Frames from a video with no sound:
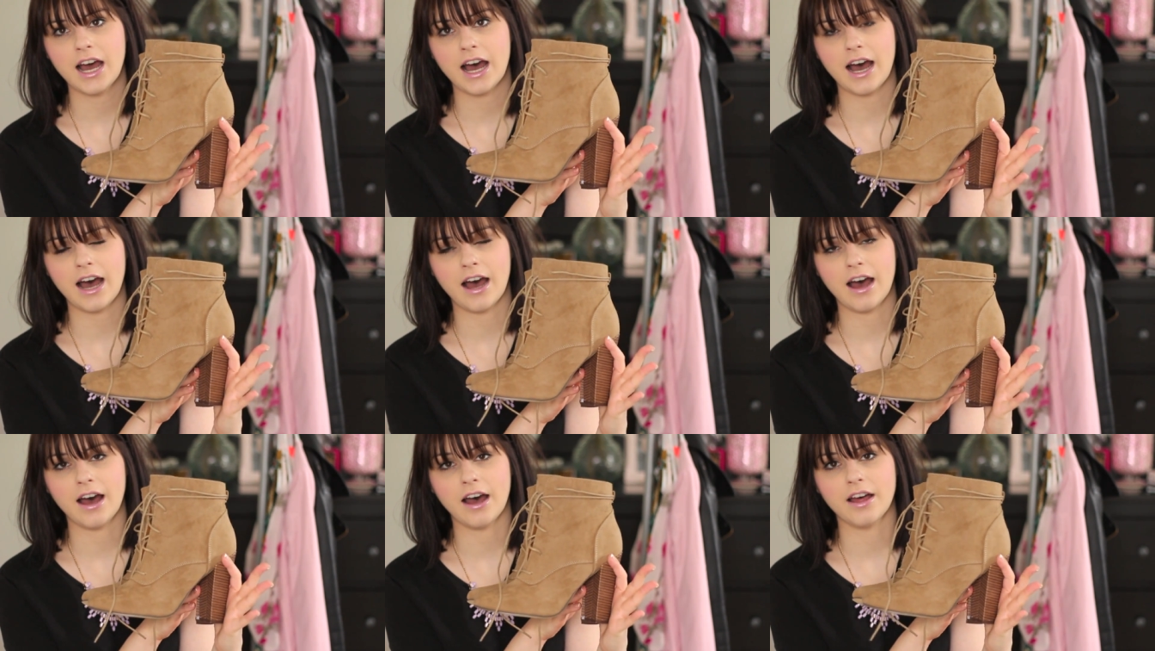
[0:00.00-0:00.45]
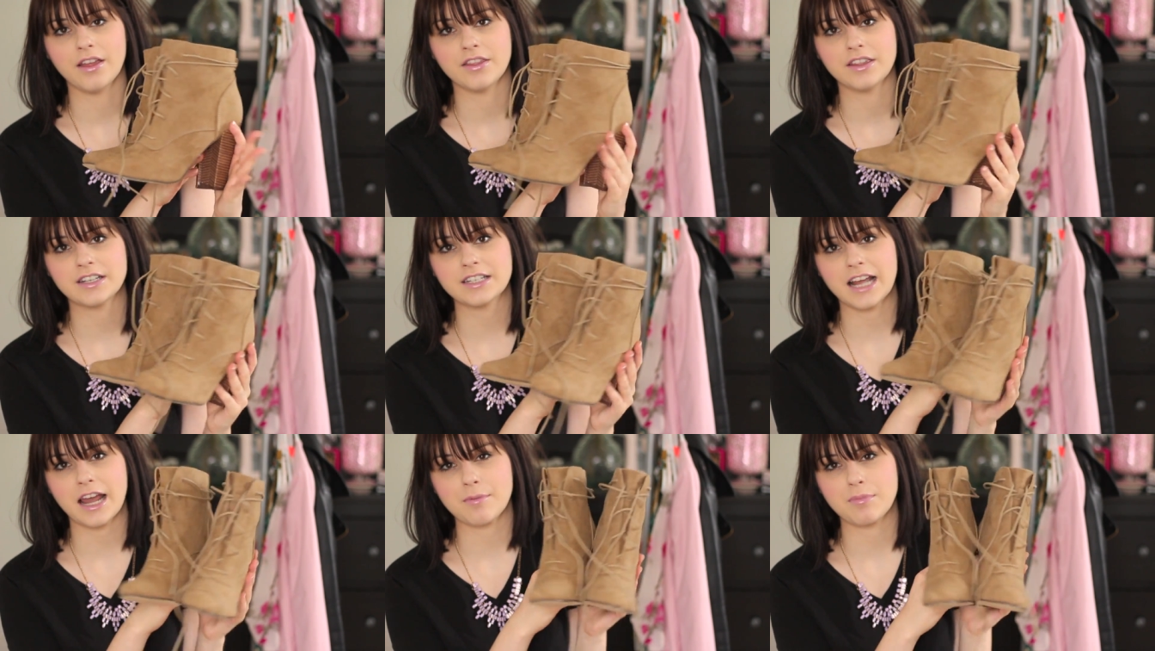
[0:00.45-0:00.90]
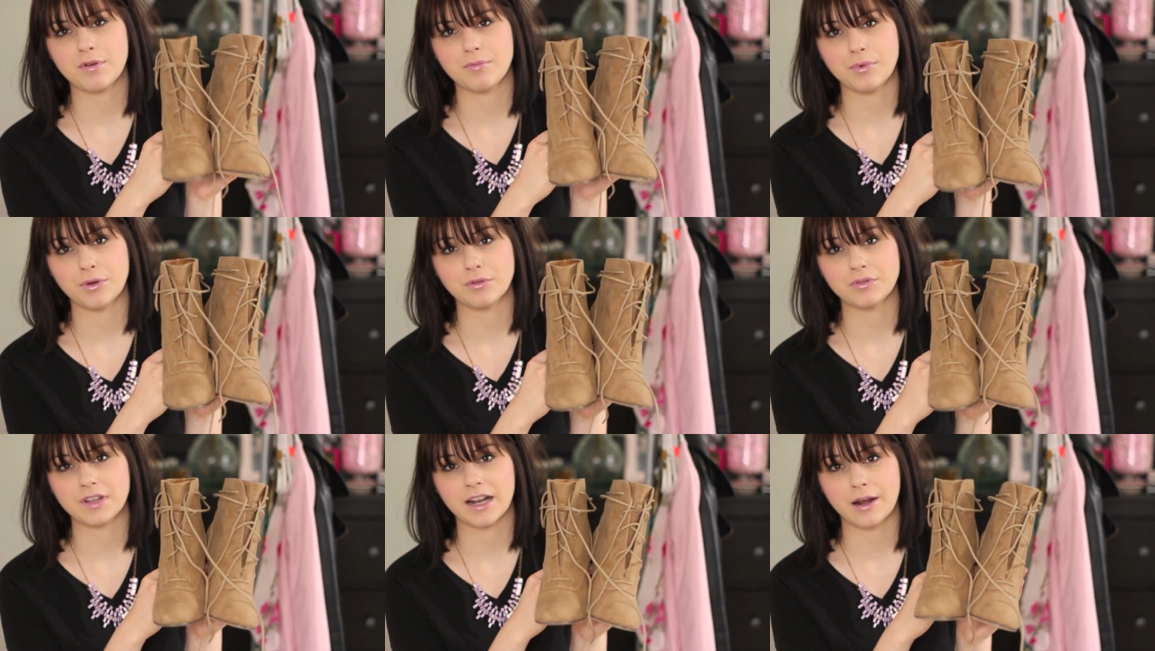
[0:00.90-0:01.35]
uh, the type
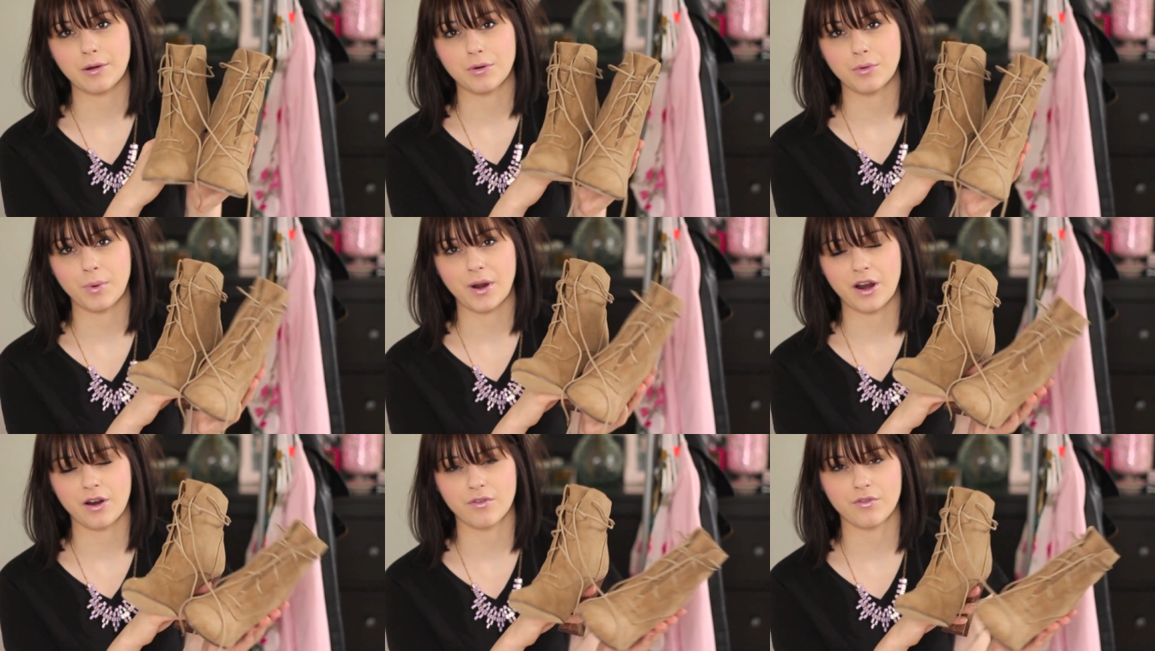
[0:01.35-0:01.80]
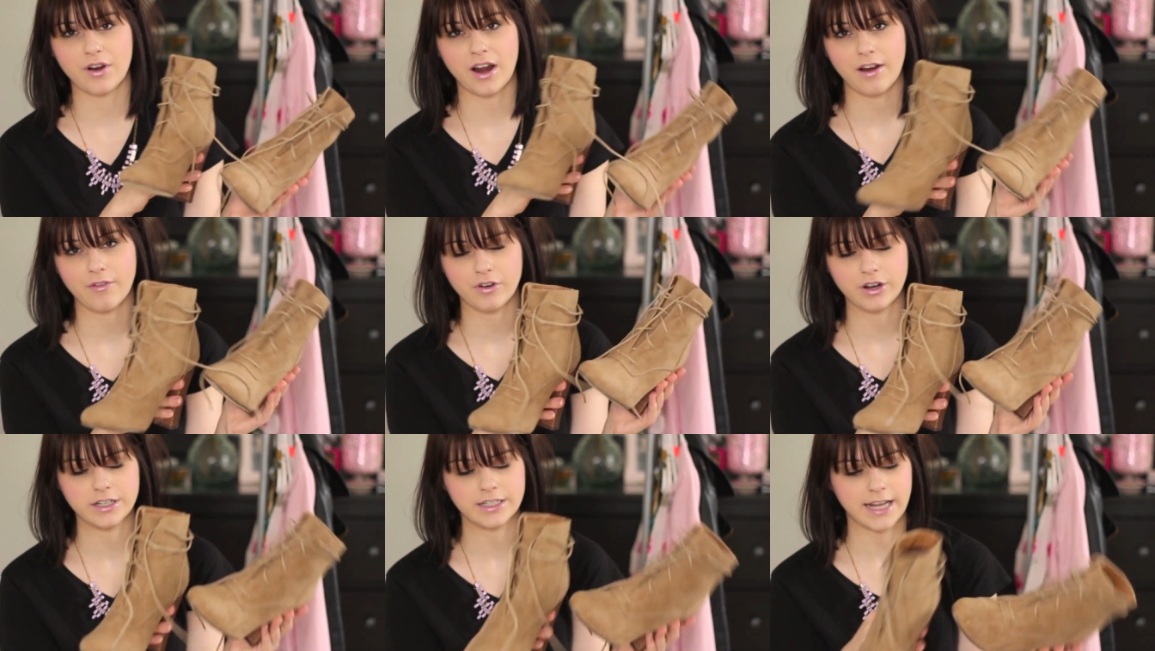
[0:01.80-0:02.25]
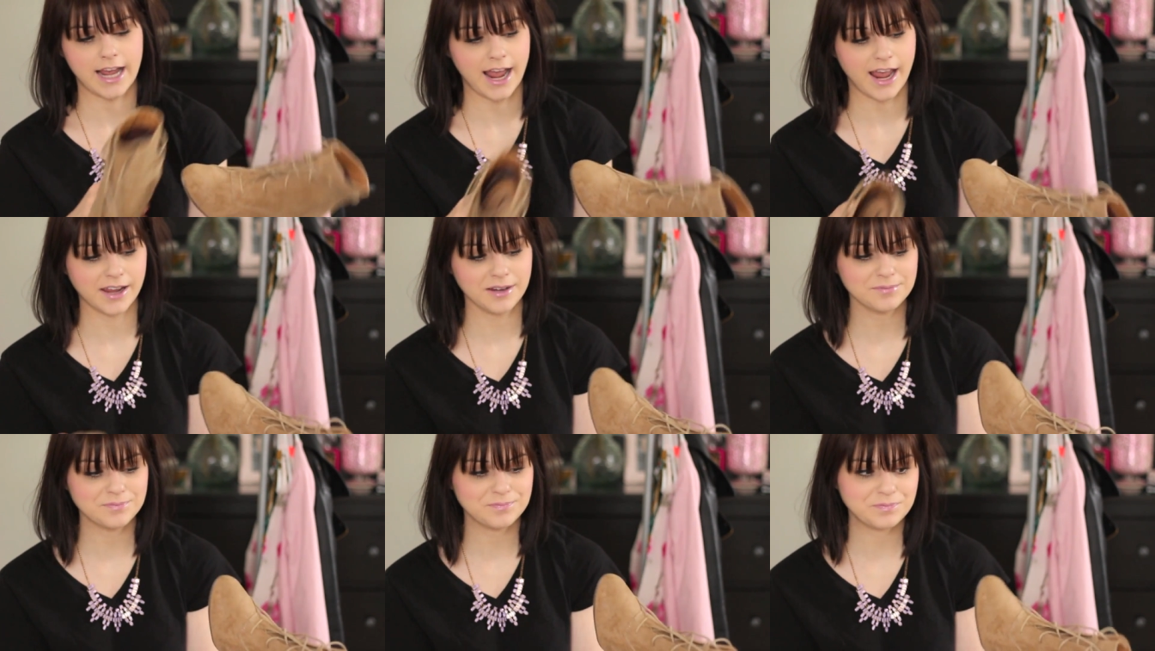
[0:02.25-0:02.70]
of boot that I would wear for every
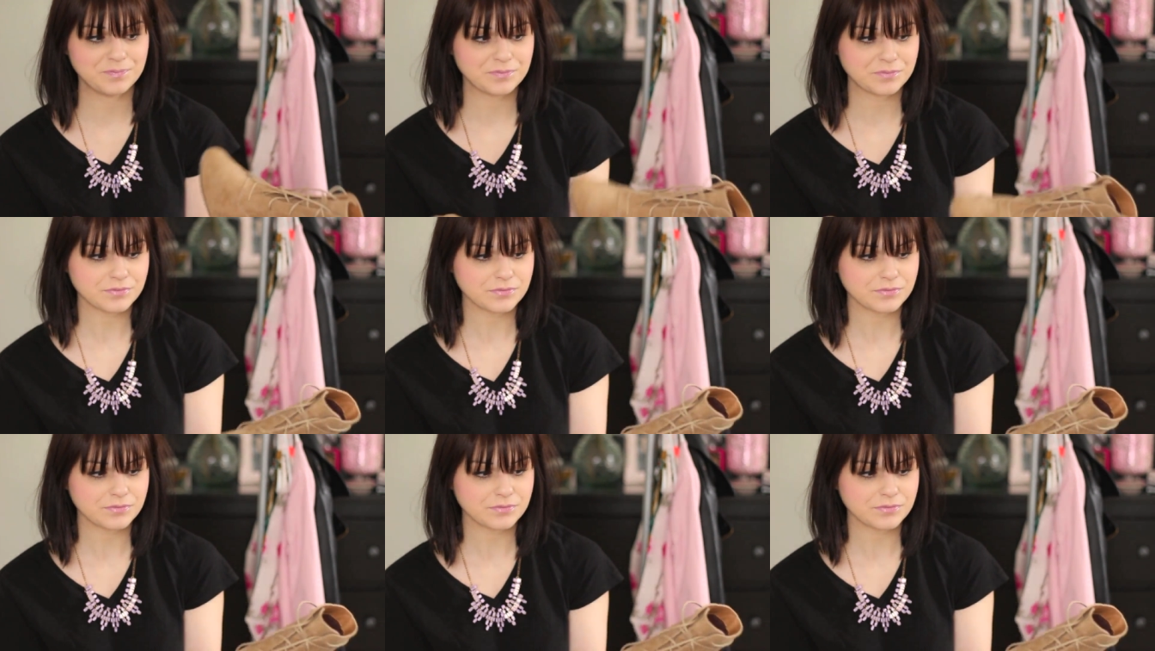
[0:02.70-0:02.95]
day.